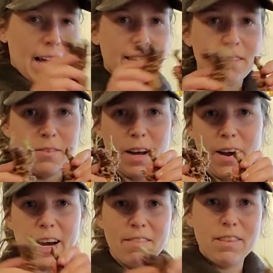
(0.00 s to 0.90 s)
And so now
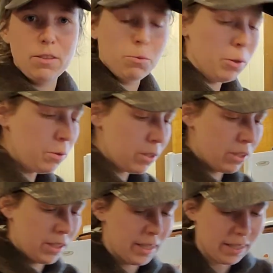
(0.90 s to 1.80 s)
I have these
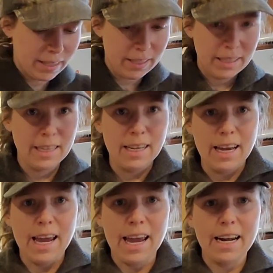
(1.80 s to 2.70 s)
roots,
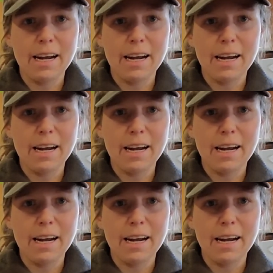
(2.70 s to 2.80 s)
and